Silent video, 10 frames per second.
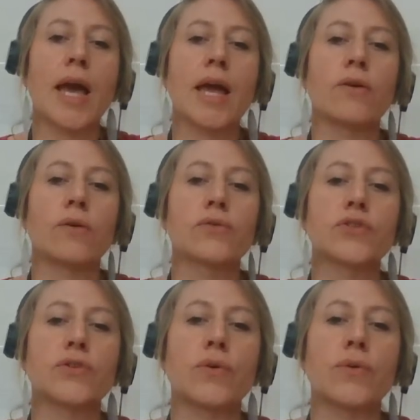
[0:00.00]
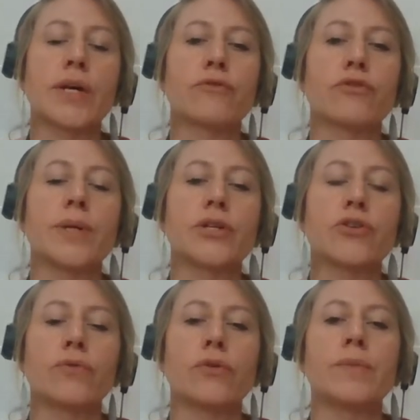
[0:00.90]
and also
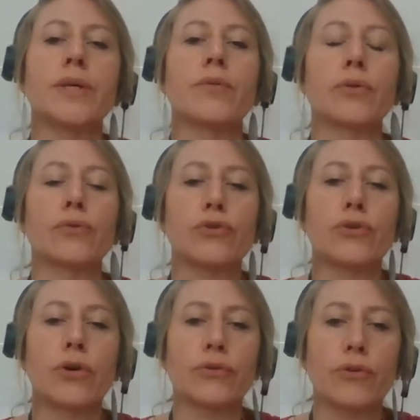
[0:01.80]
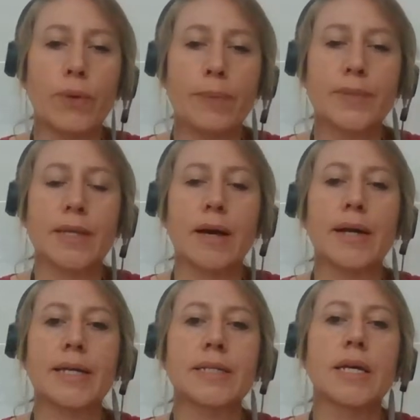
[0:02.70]
information will be uploaded on the
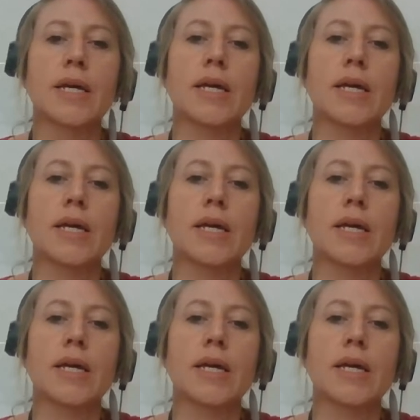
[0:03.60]
website